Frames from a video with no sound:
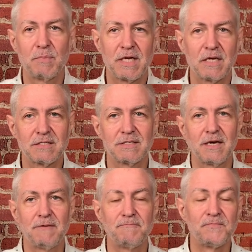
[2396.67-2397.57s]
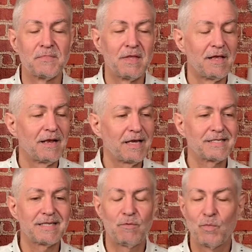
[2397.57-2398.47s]
Because, like I
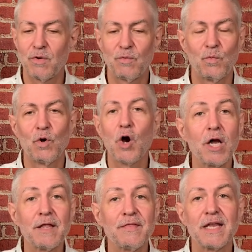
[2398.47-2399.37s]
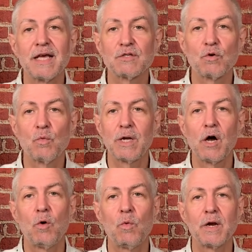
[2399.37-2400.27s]
said, we're all in the desert, we
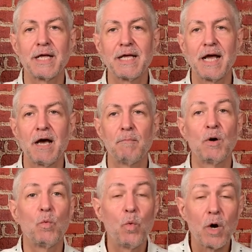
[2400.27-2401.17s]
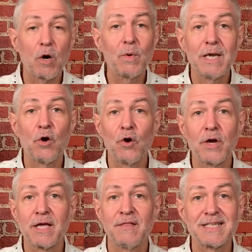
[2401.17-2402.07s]
all want to get out, but what are we
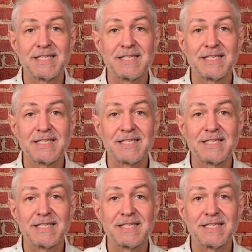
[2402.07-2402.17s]
learning in this